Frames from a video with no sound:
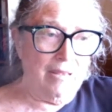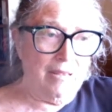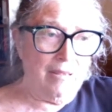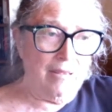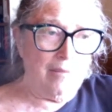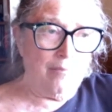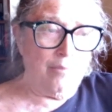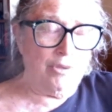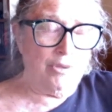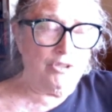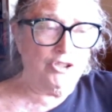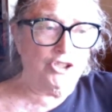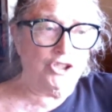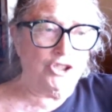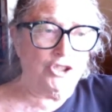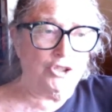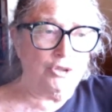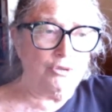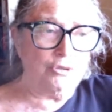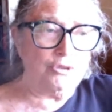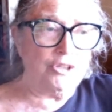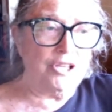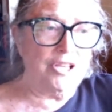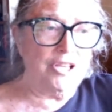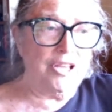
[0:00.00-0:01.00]
but
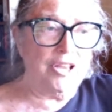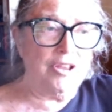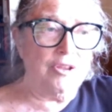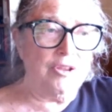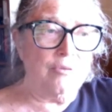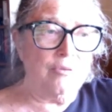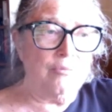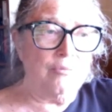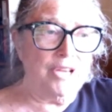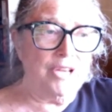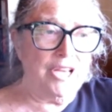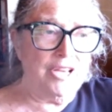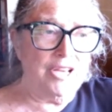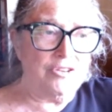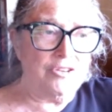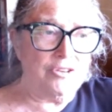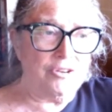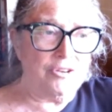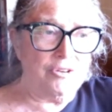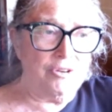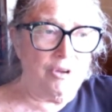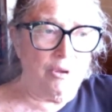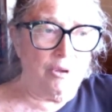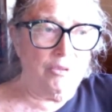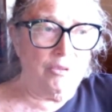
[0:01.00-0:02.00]
certainly you need to
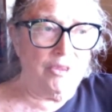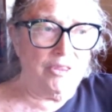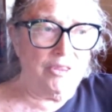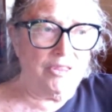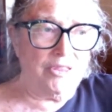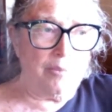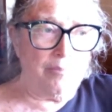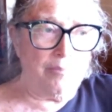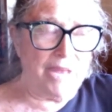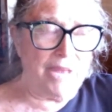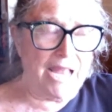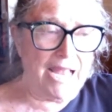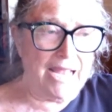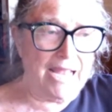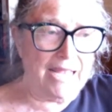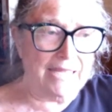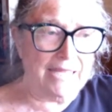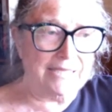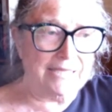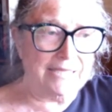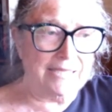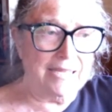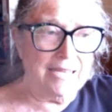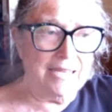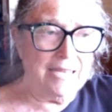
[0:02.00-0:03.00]
know that the
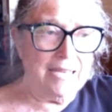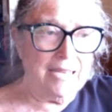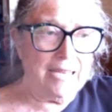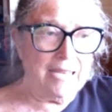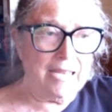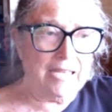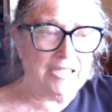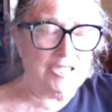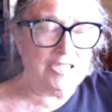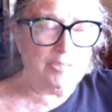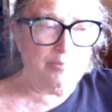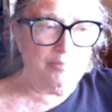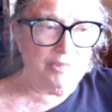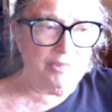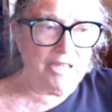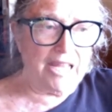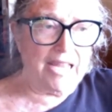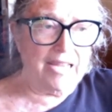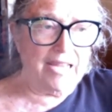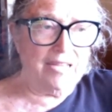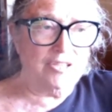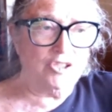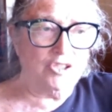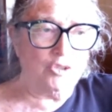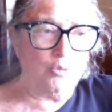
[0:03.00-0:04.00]
past
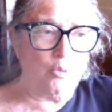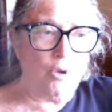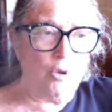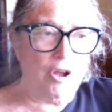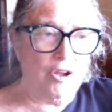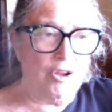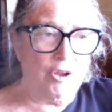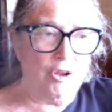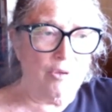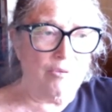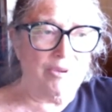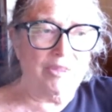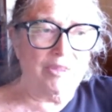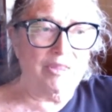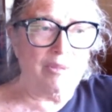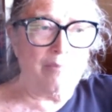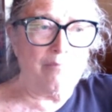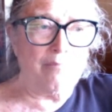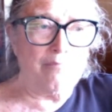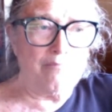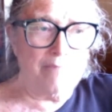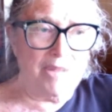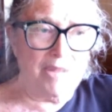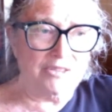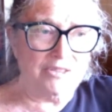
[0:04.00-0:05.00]
explains why you're in the
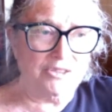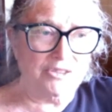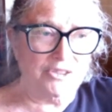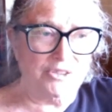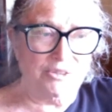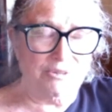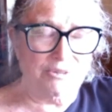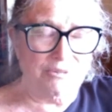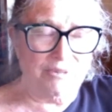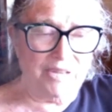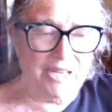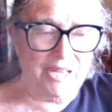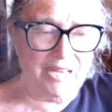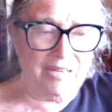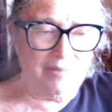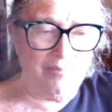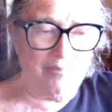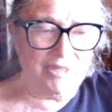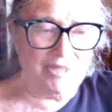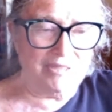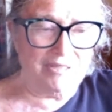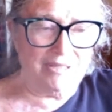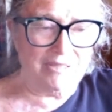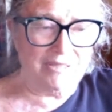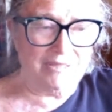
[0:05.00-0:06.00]
mess you're in,
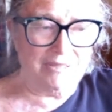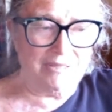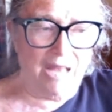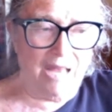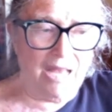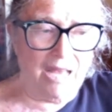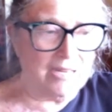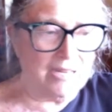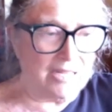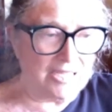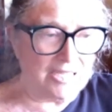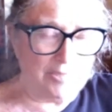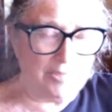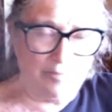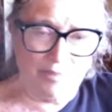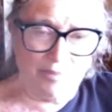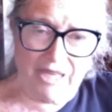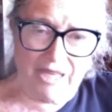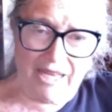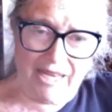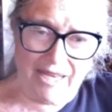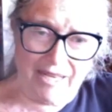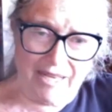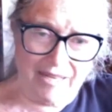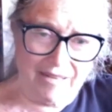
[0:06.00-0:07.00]
but does not
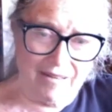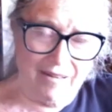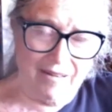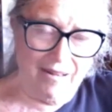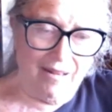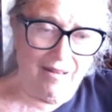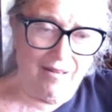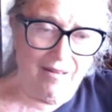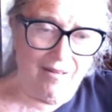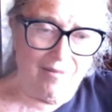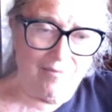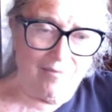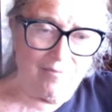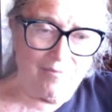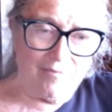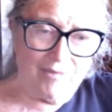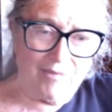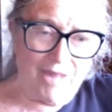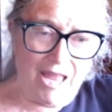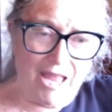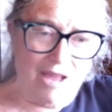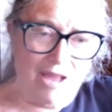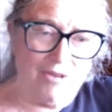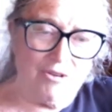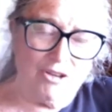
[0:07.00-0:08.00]
explain
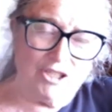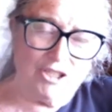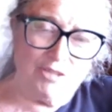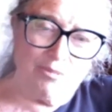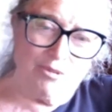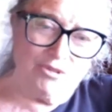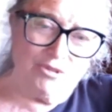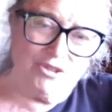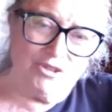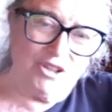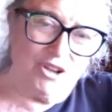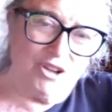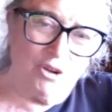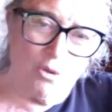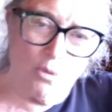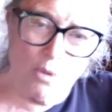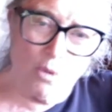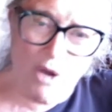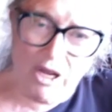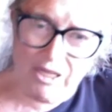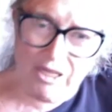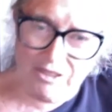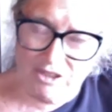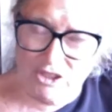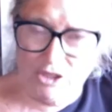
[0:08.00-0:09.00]
how you're supposed to go
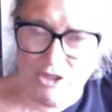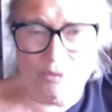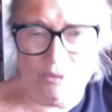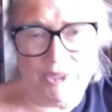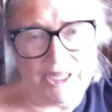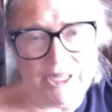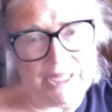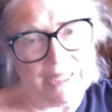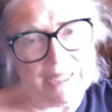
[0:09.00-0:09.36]
on doing it